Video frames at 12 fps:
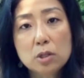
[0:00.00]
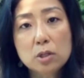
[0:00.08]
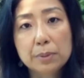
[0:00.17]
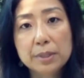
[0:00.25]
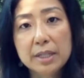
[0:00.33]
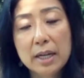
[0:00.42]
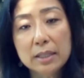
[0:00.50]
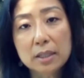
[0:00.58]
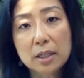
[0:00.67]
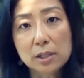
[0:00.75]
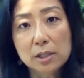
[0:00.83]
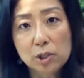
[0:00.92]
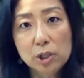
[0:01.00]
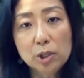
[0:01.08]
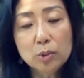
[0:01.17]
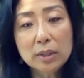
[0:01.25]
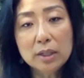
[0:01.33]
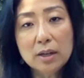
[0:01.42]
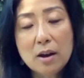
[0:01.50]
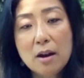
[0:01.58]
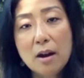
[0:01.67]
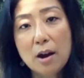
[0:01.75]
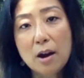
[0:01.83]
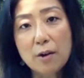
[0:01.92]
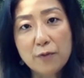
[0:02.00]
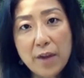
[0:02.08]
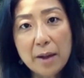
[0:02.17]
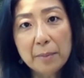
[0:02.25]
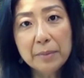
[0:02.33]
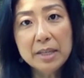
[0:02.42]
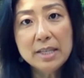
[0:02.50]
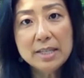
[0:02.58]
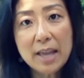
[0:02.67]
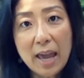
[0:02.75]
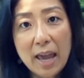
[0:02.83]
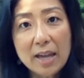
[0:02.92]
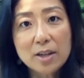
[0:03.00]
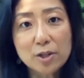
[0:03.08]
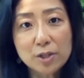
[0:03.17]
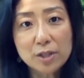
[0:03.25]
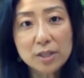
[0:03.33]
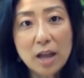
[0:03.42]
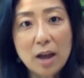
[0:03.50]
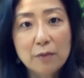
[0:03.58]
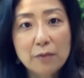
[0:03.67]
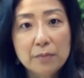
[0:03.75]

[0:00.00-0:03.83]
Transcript: protect our children, our families, and our staff.